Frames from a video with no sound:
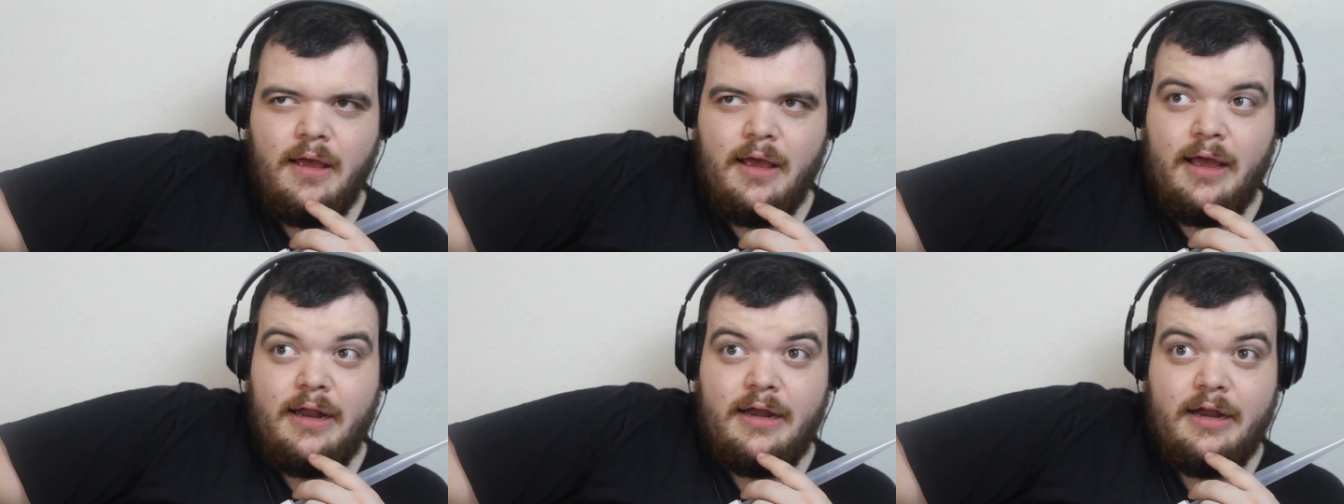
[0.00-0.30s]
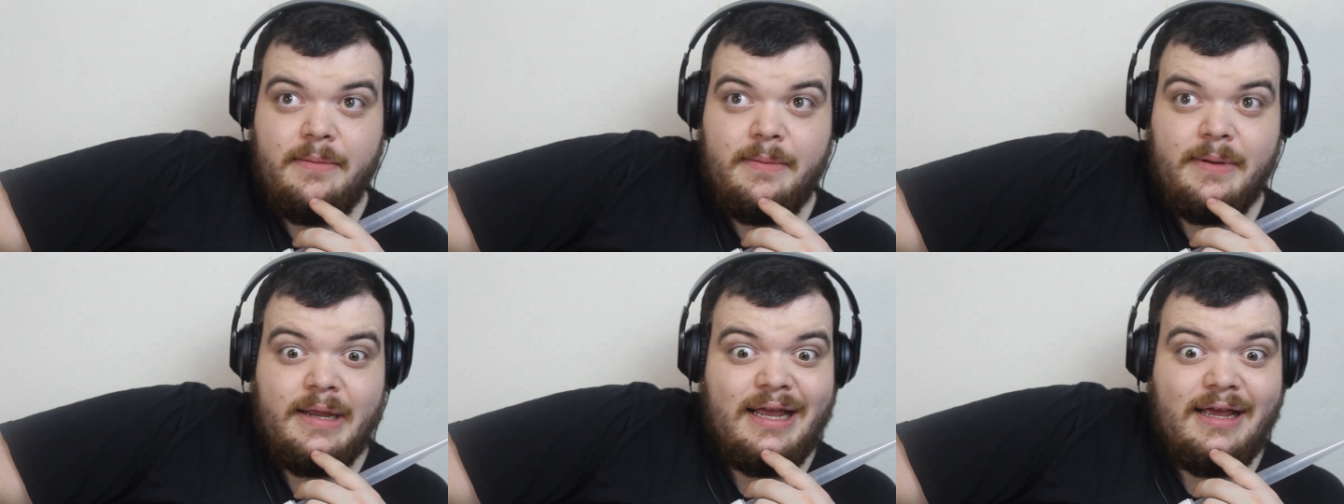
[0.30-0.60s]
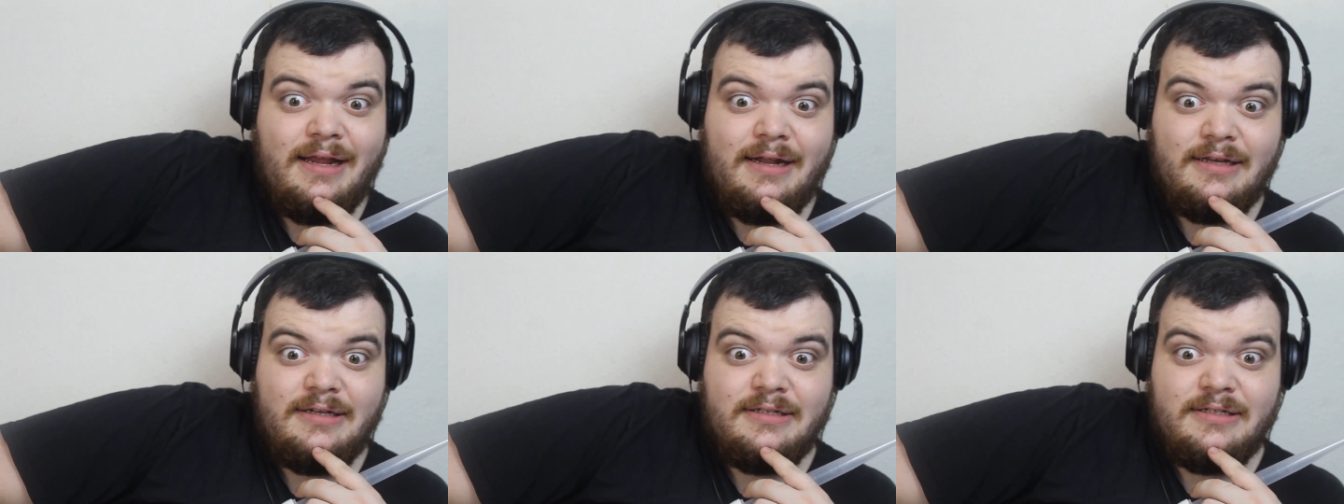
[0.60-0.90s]
and now my
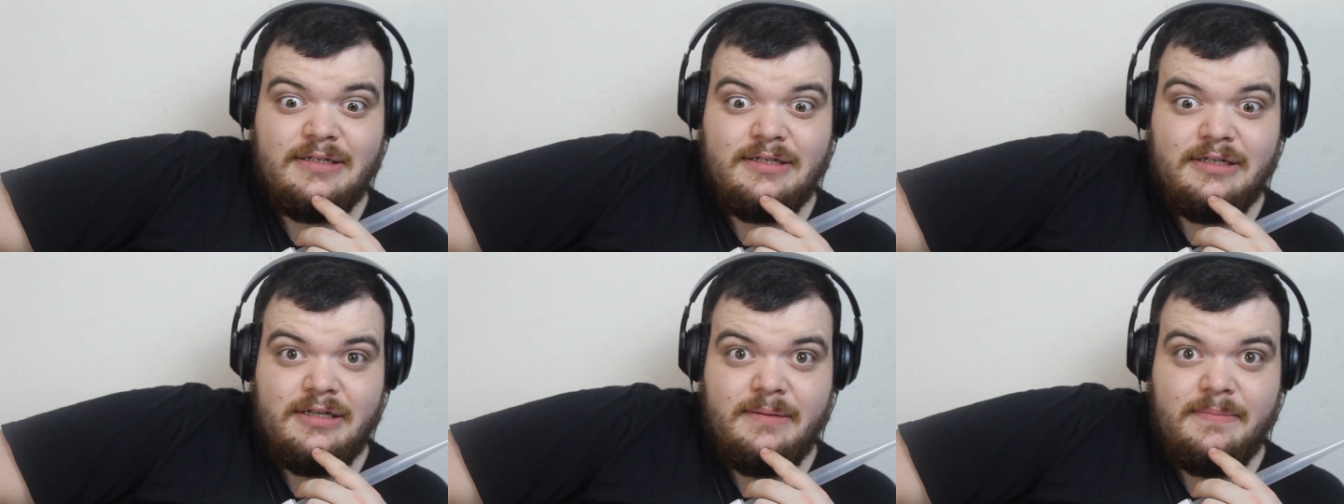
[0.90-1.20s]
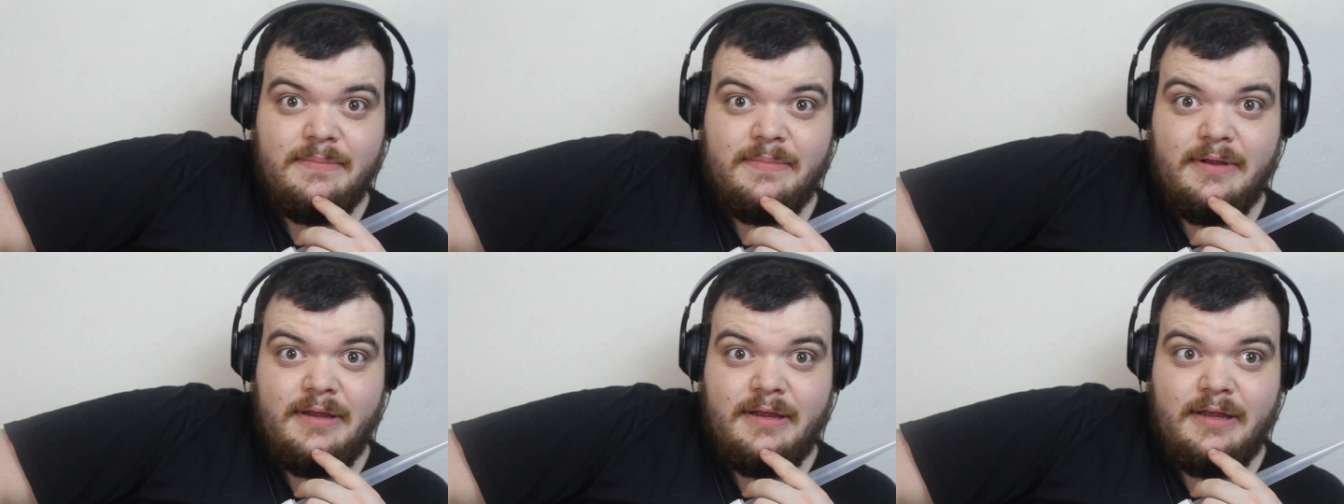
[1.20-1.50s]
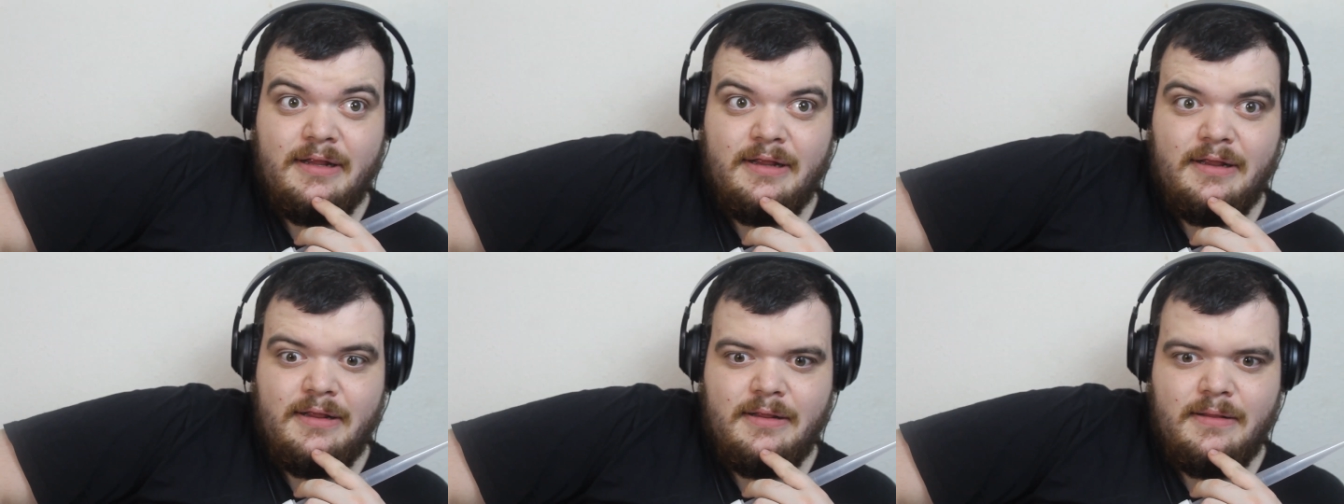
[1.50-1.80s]
cat likes to sleep
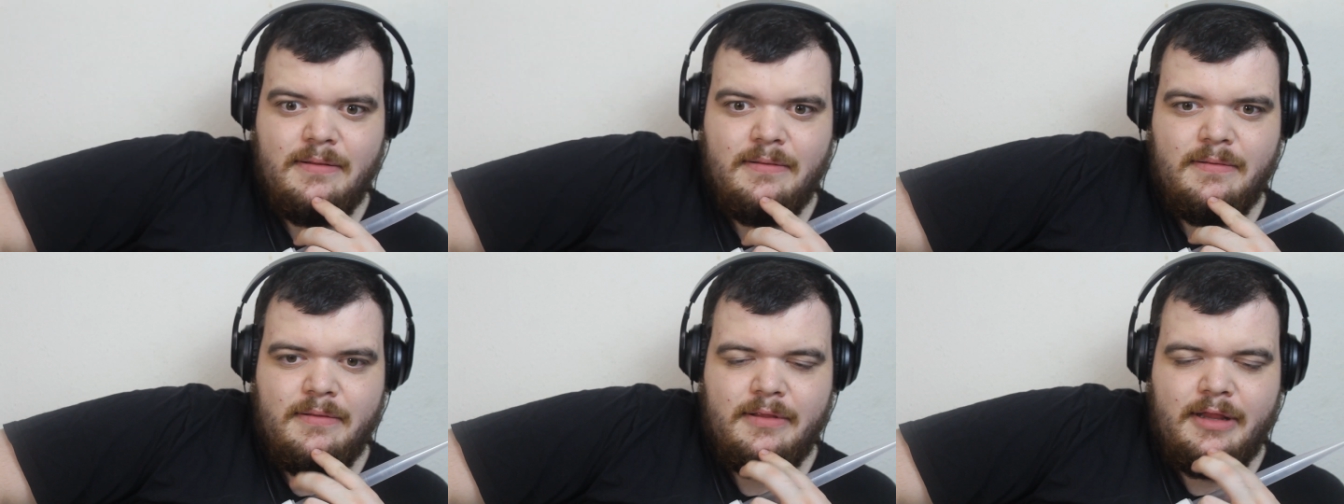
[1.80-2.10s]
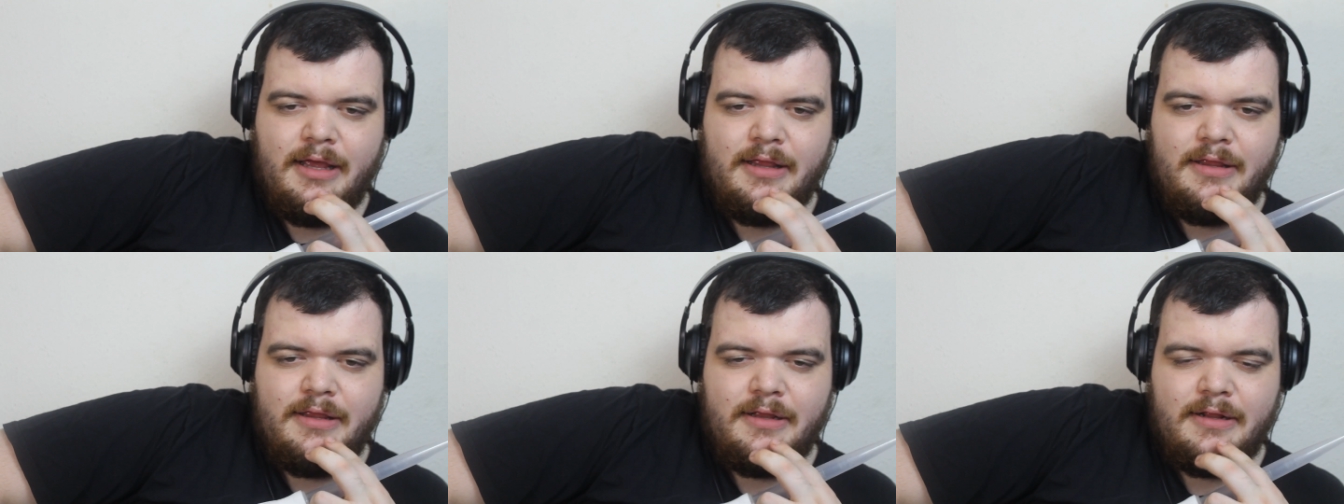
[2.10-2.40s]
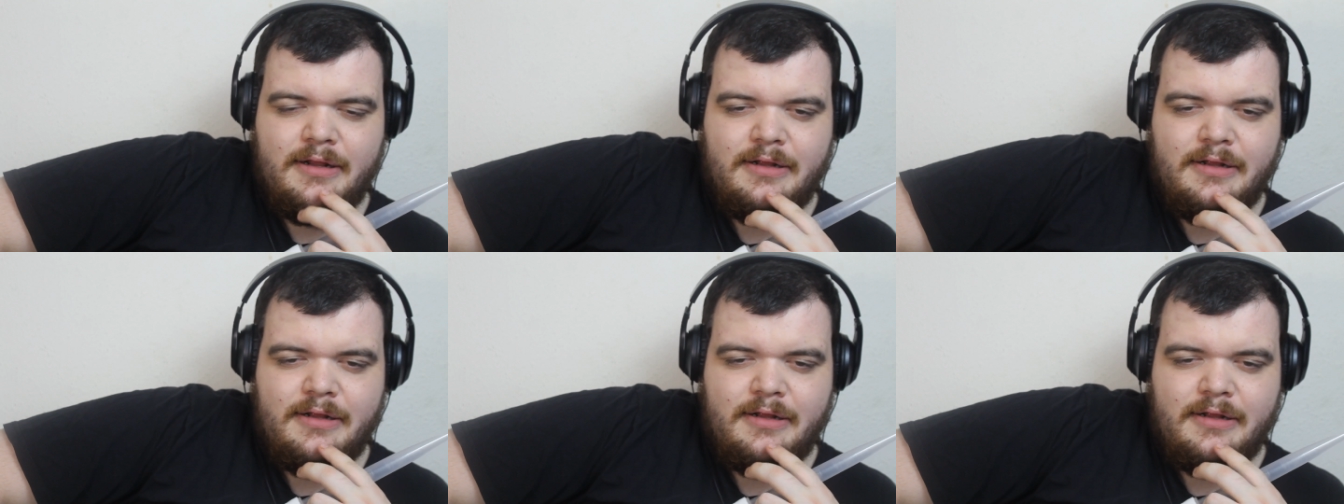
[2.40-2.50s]
in that thing